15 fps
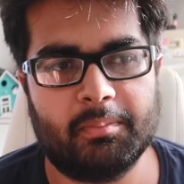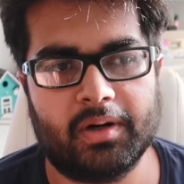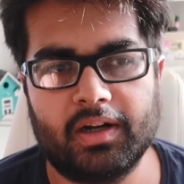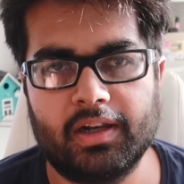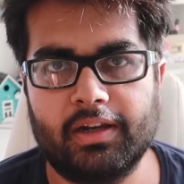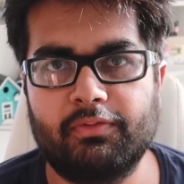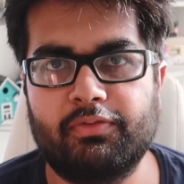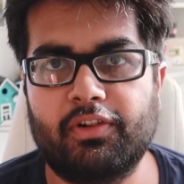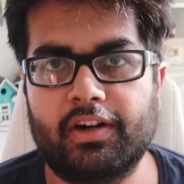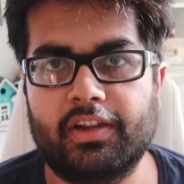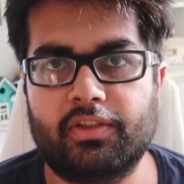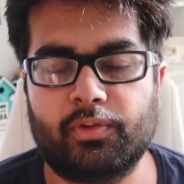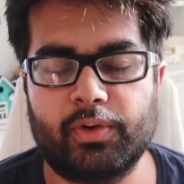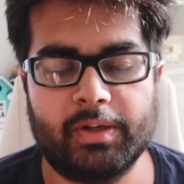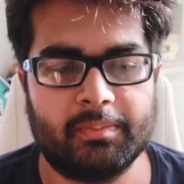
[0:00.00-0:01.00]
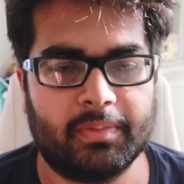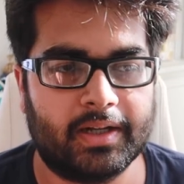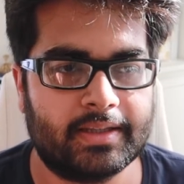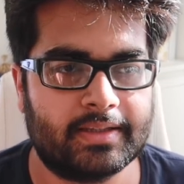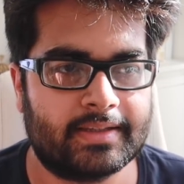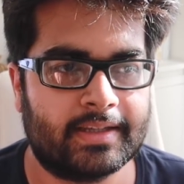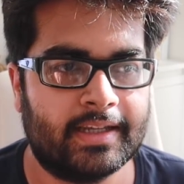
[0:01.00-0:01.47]
Berlin for 3
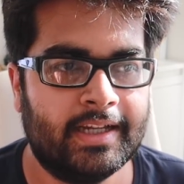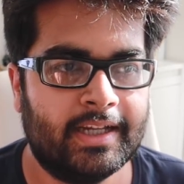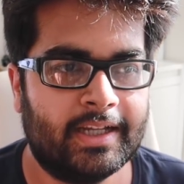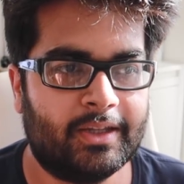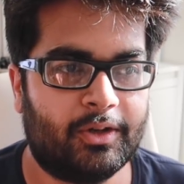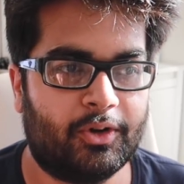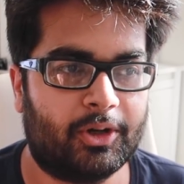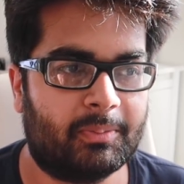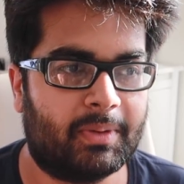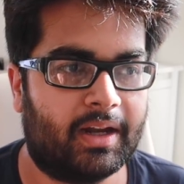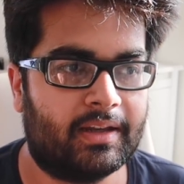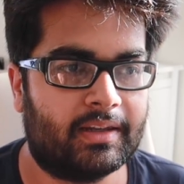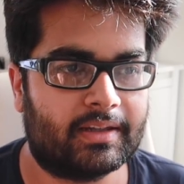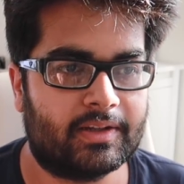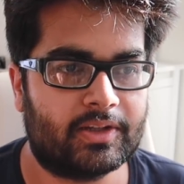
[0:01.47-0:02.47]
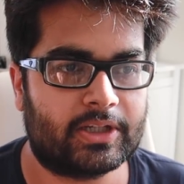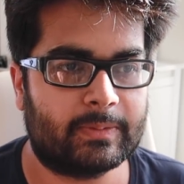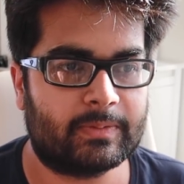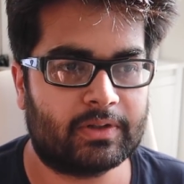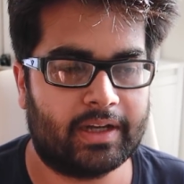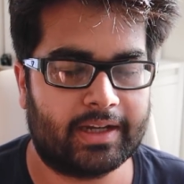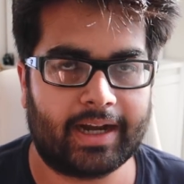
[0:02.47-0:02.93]
months during my
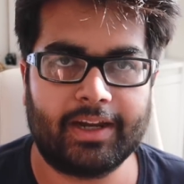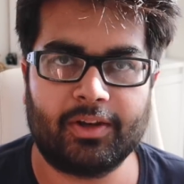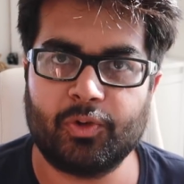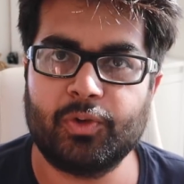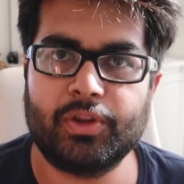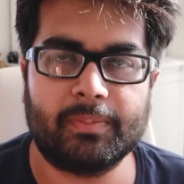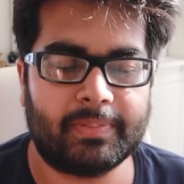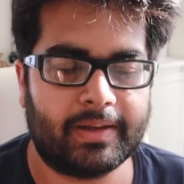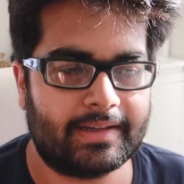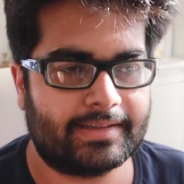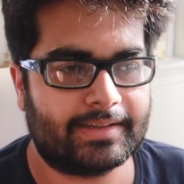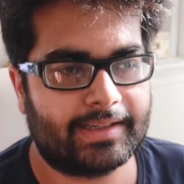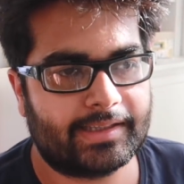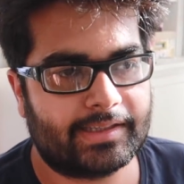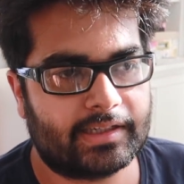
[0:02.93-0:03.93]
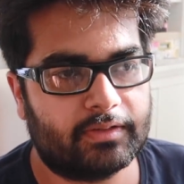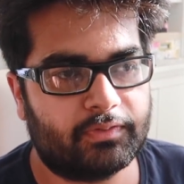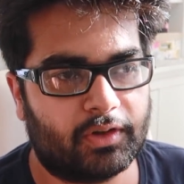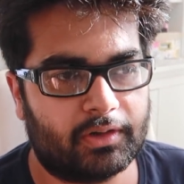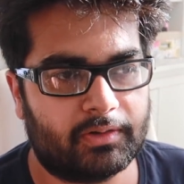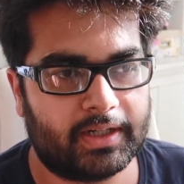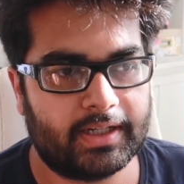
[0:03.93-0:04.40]
internship, so like I know the places and
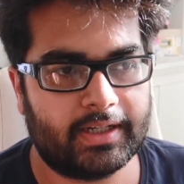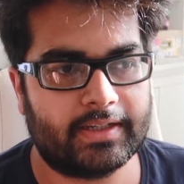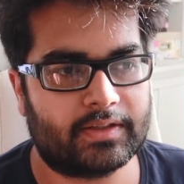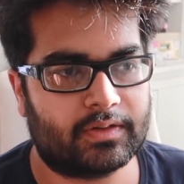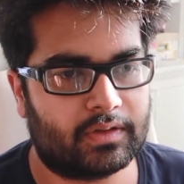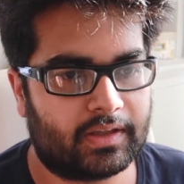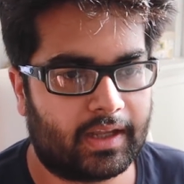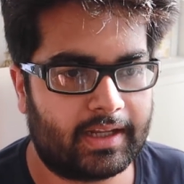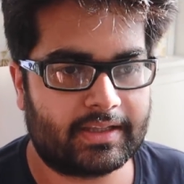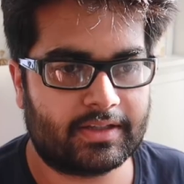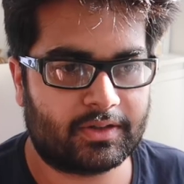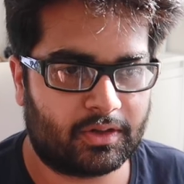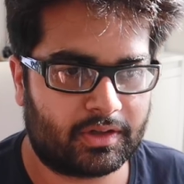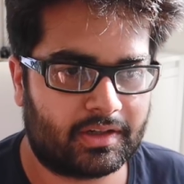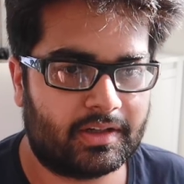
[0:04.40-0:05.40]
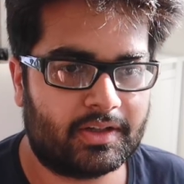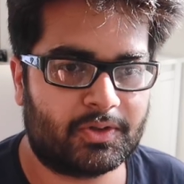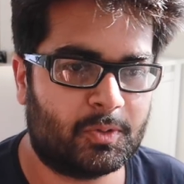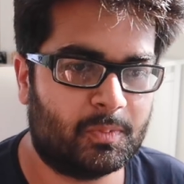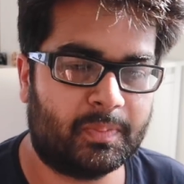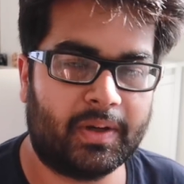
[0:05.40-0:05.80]
stuff already, so that's not an issue.